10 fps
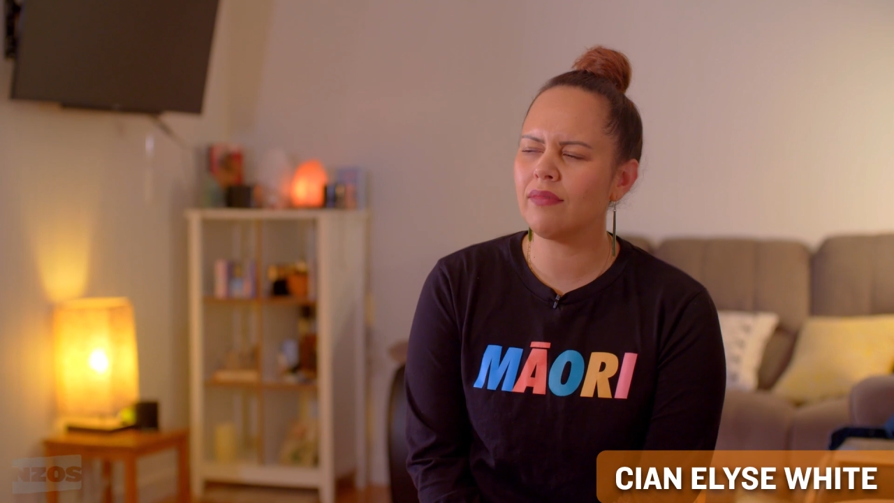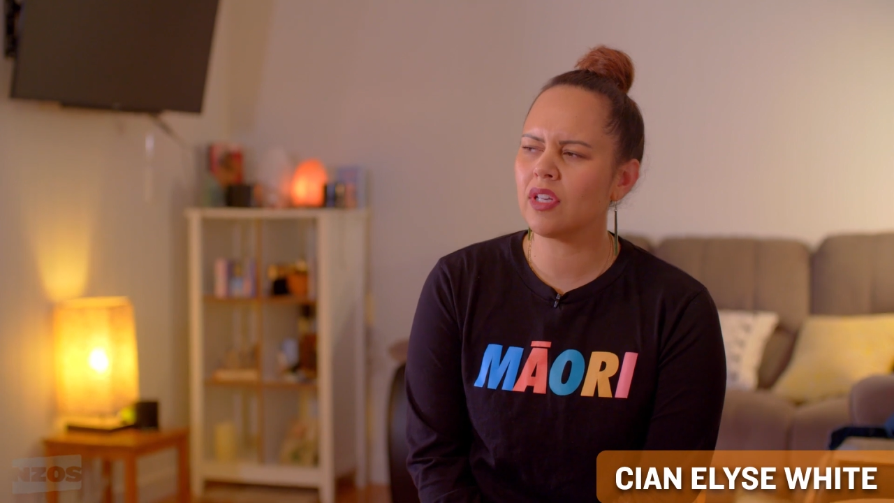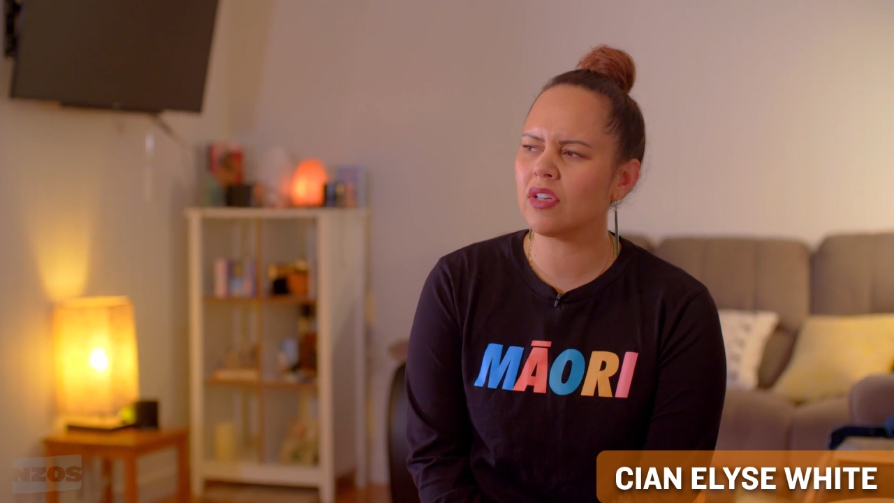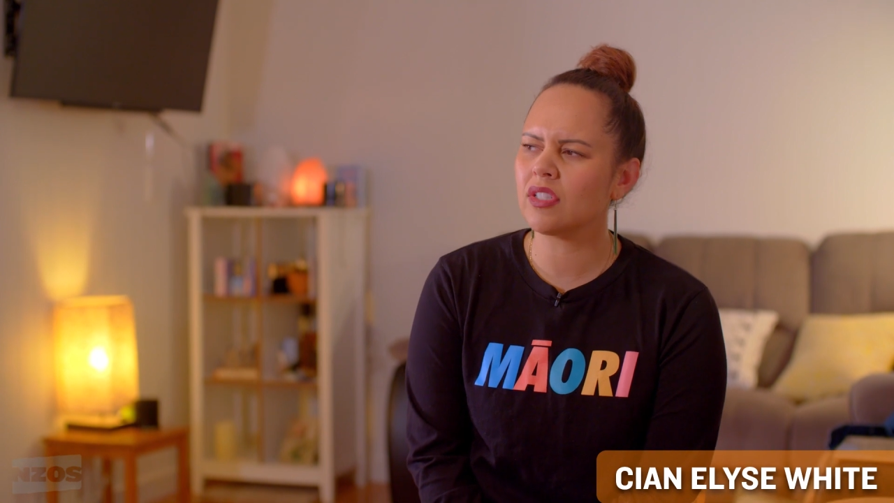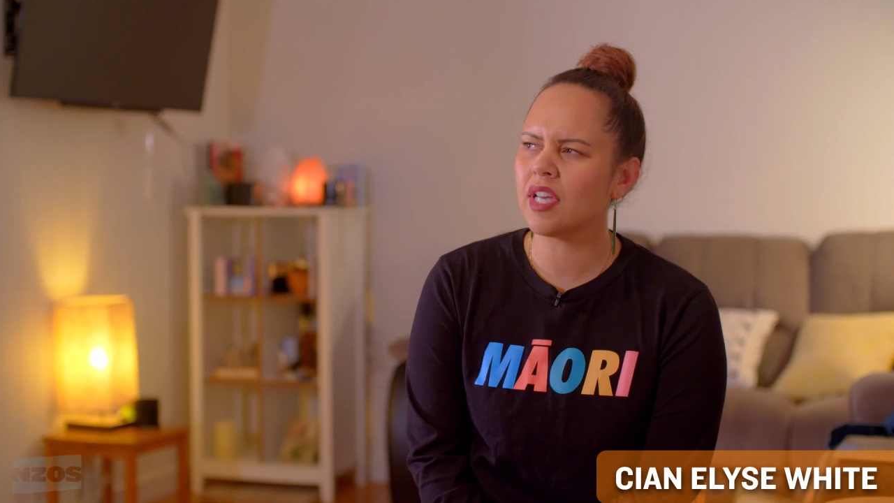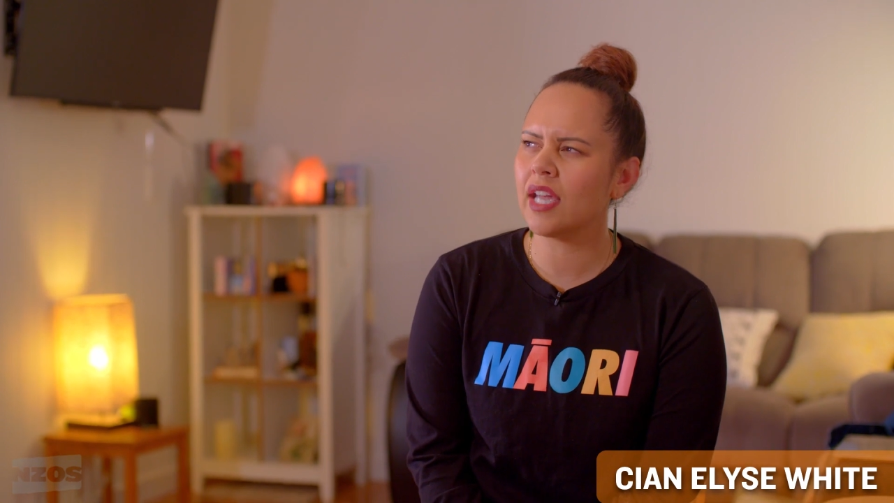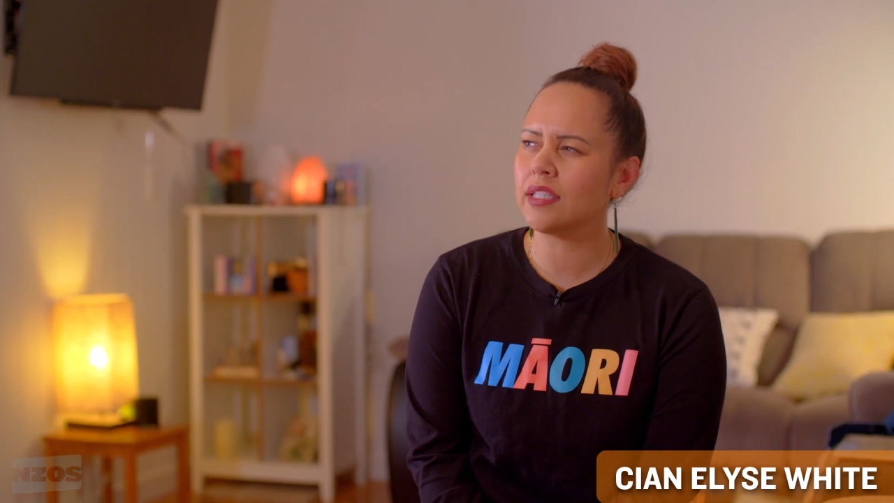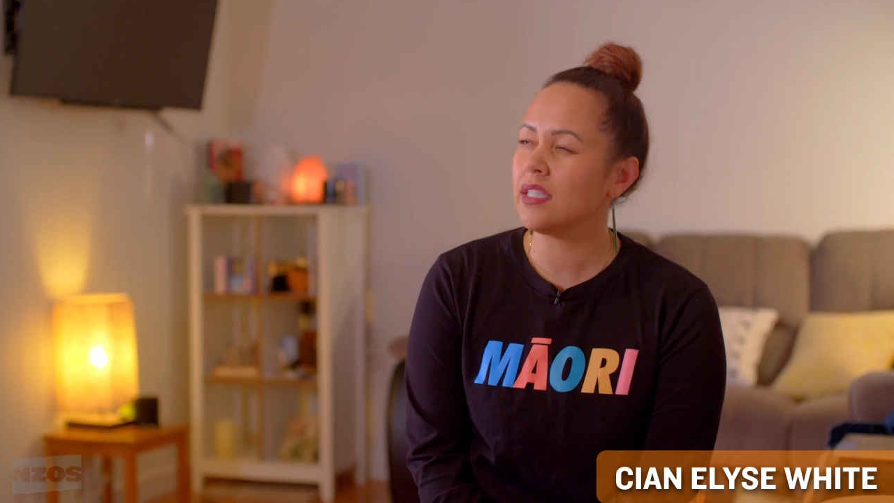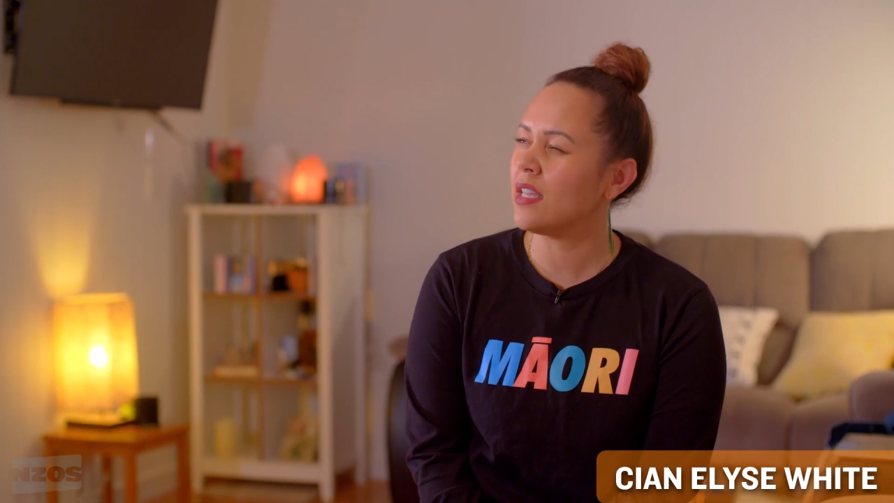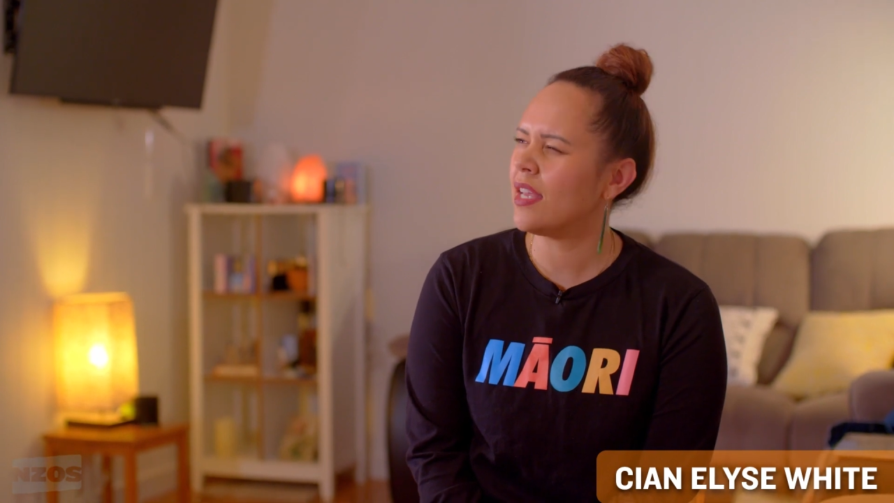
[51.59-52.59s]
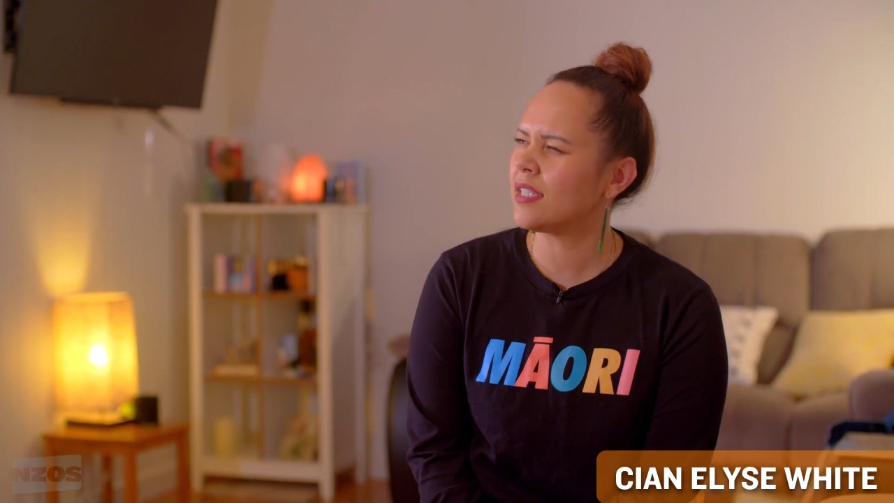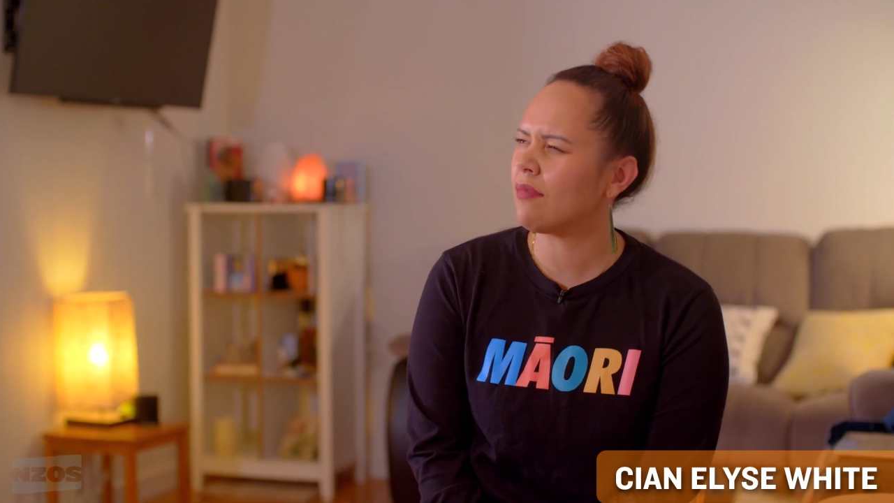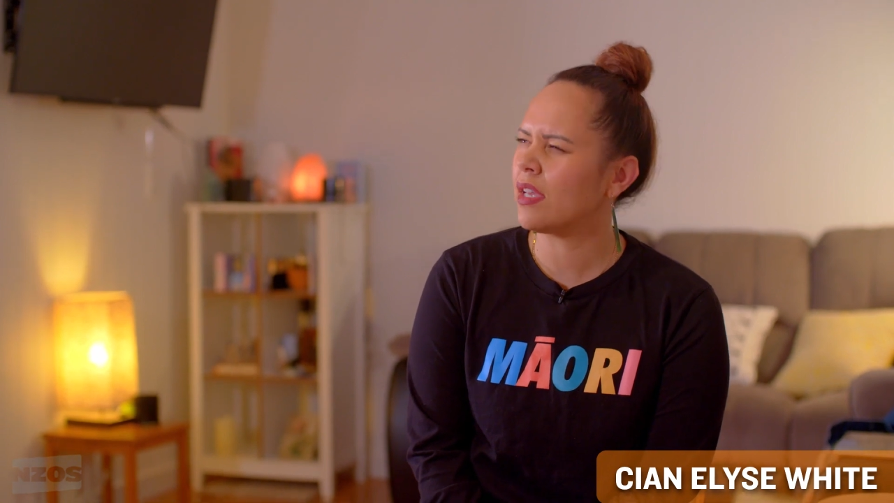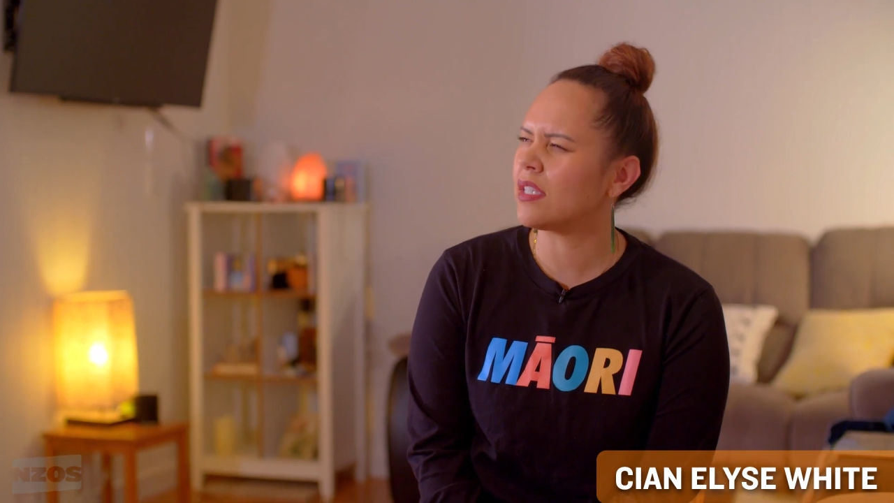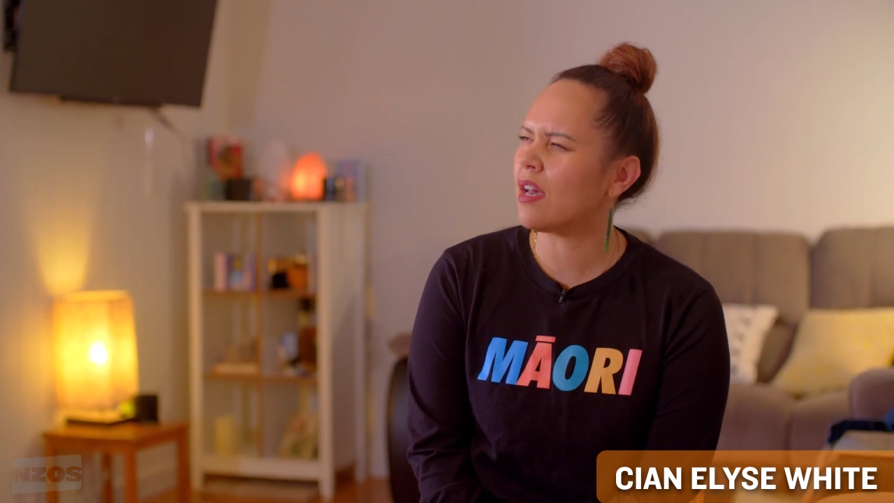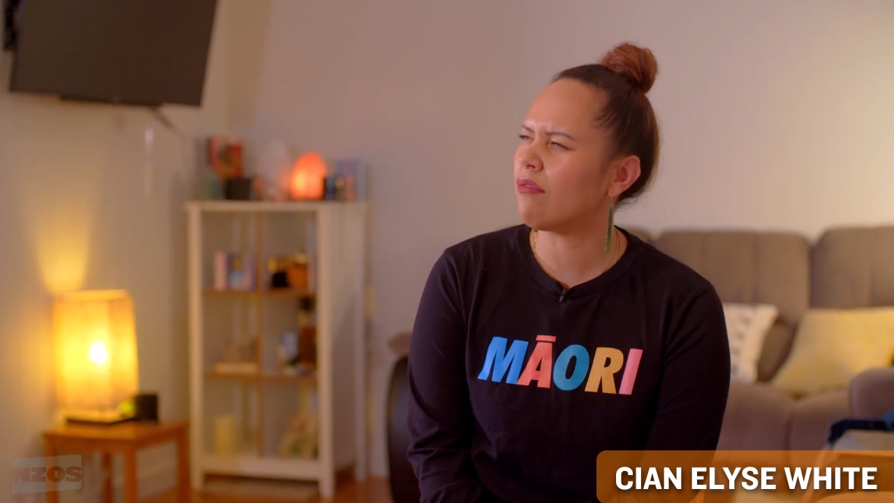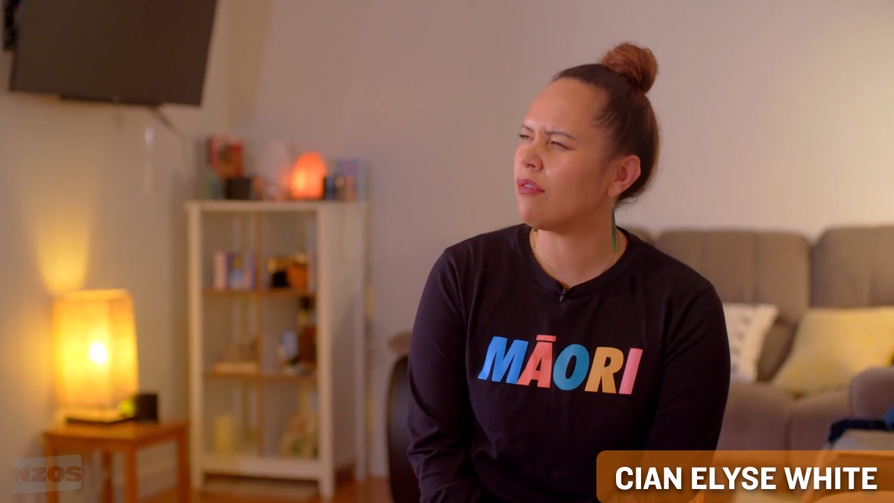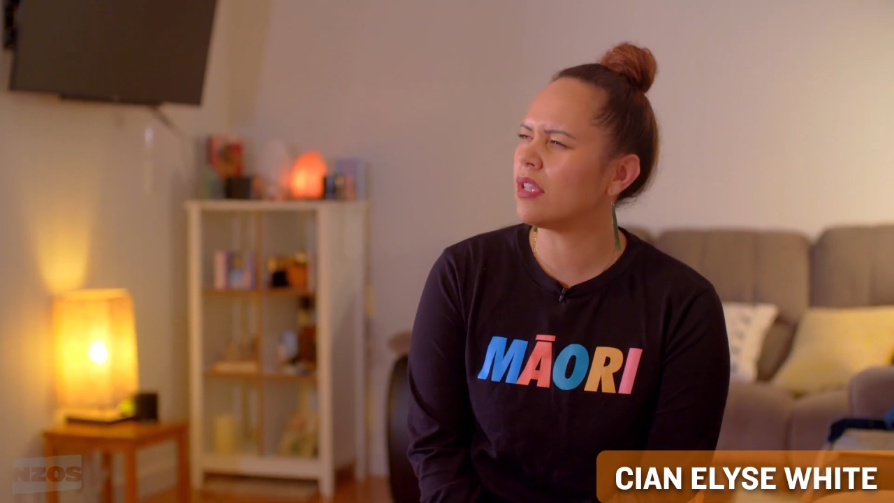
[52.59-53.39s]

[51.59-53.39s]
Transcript: because I did ask myself